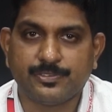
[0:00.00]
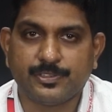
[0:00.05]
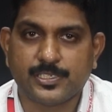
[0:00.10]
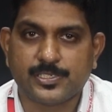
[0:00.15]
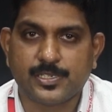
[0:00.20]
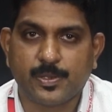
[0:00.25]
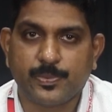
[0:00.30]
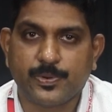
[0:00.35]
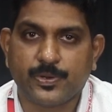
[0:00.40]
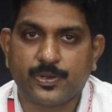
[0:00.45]
with the
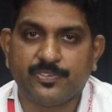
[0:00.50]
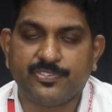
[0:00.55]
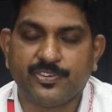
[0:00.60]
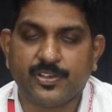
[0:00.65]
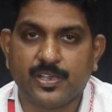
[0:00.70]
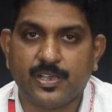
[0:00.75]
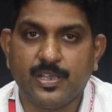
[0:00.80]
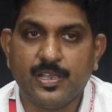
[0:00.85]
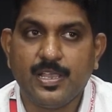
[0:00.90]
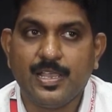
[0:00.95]
support of
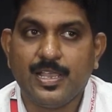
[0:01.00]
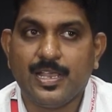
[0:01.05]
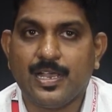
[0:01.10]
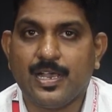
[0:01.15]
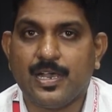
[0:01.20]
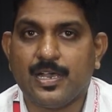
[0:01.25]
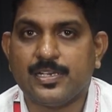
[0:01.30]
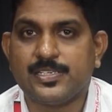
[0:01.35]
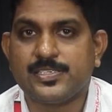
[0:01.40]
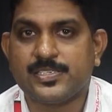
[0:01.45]

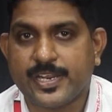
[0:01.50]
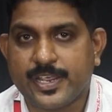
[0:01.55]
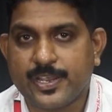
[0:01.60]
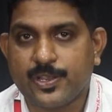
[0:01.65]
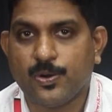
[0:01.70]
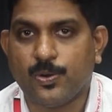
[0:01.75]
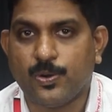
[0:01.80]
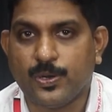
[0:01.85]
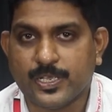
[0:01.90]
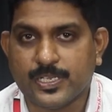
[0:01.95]

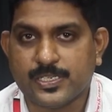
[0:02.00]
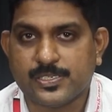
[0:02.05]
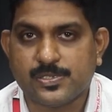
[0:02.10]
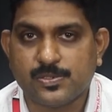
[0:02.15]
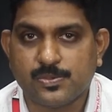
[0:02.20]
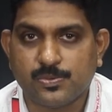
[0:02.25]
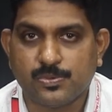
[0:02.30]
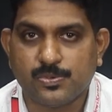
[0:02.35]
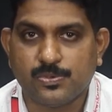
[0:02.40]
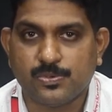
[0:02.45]
stakeholders
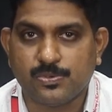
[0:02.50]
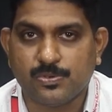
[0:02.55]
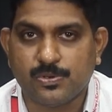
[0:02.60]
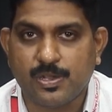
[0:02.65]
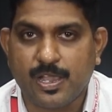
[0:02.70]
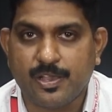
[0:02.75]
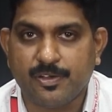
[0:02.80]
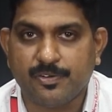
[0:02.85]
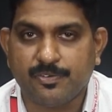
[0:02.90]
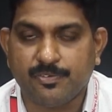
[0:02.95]
who
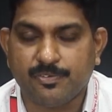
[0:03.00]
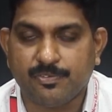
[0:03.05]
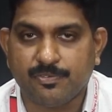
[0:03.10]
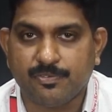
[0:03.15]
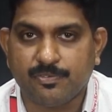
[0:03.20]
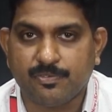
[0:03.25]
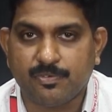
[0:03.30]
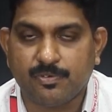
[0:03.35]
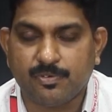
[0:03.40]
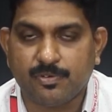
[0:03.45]
have